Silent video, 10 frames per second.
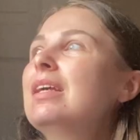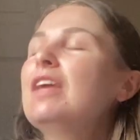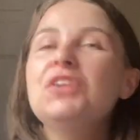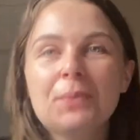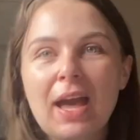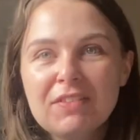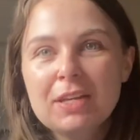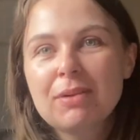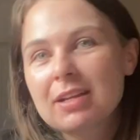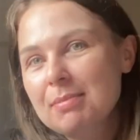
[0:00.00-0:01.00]
If you have
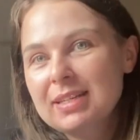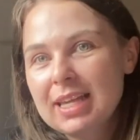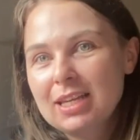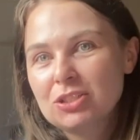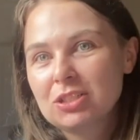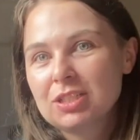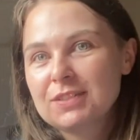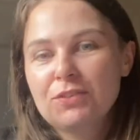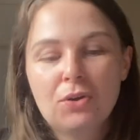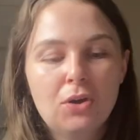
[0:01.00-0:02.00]
any
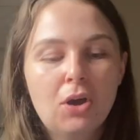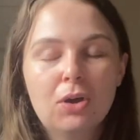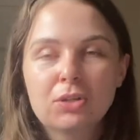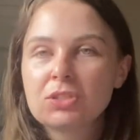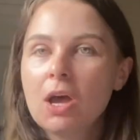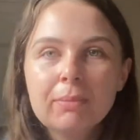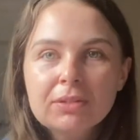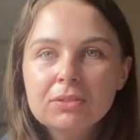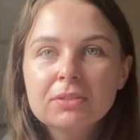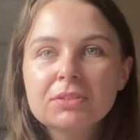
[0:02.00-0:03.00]
recommendations for
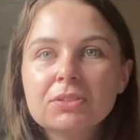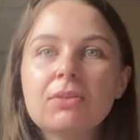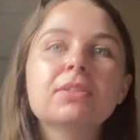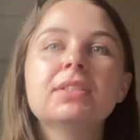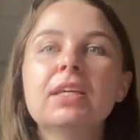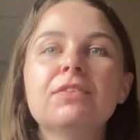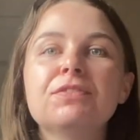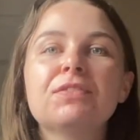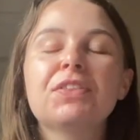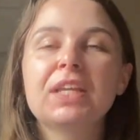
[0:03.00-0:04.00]
autumnal sort of
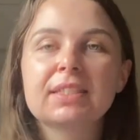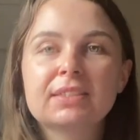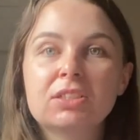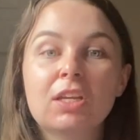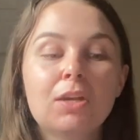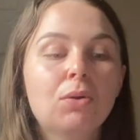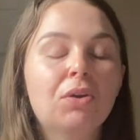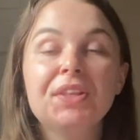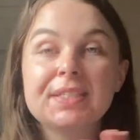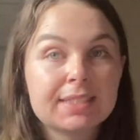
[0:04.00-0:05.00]
things to do,
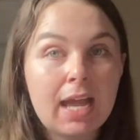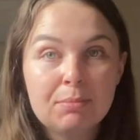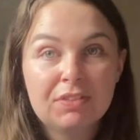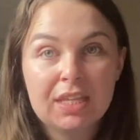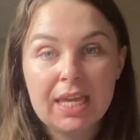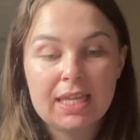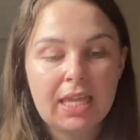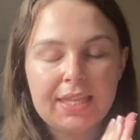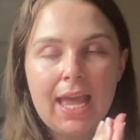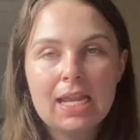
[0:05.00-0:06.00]
or this time of the year,
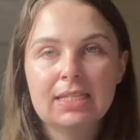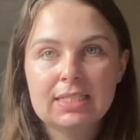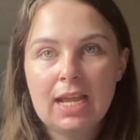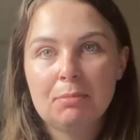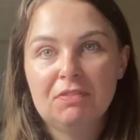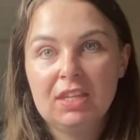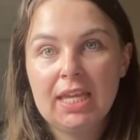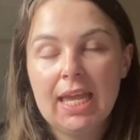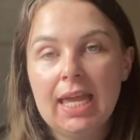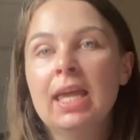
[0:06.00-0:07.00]
like the end time of the
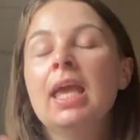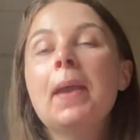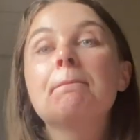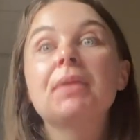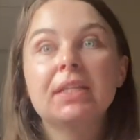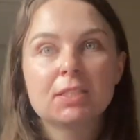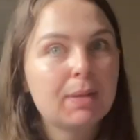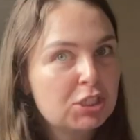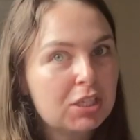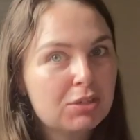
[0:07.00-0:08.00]
year, and
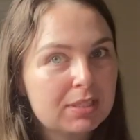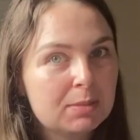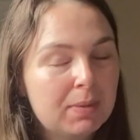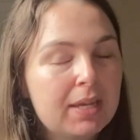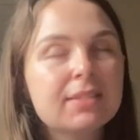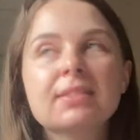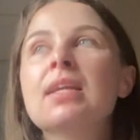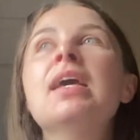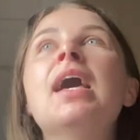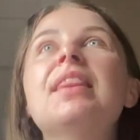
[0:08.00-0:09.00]
especially Christmas,
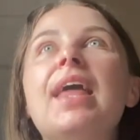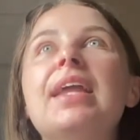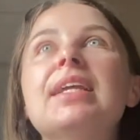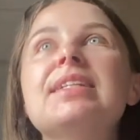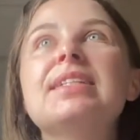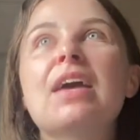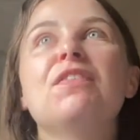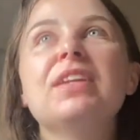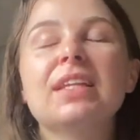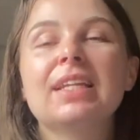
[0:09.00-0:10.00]
then
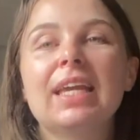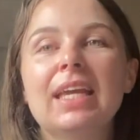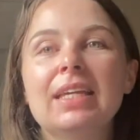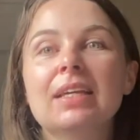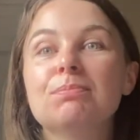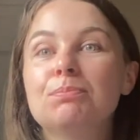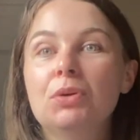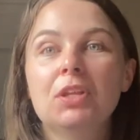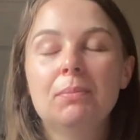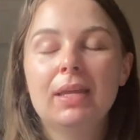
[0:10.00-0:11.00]
definitely
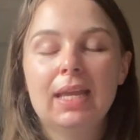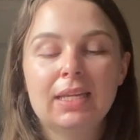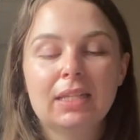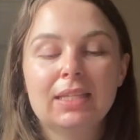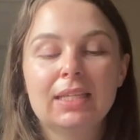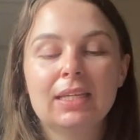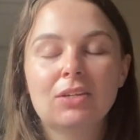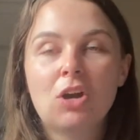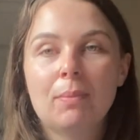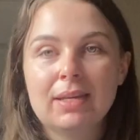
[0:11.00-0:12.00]
put them in the
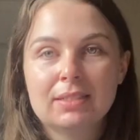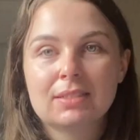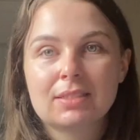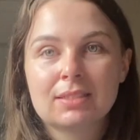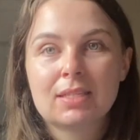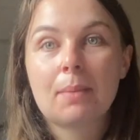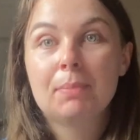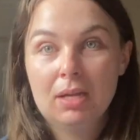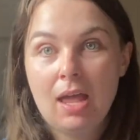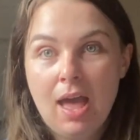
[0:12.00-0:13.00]
comments
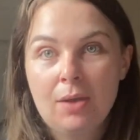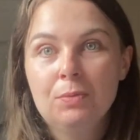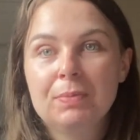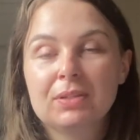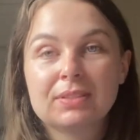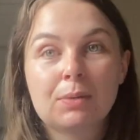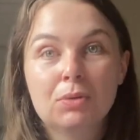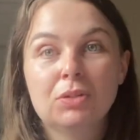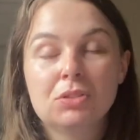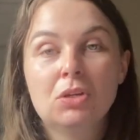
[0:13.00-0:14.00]
below, because I
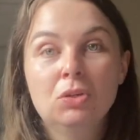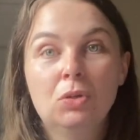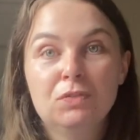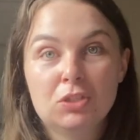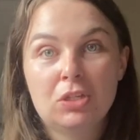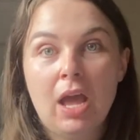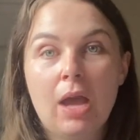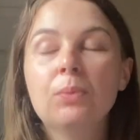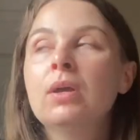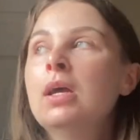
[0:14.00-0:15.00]
would love to
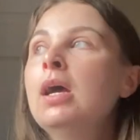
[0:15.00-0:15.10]
know.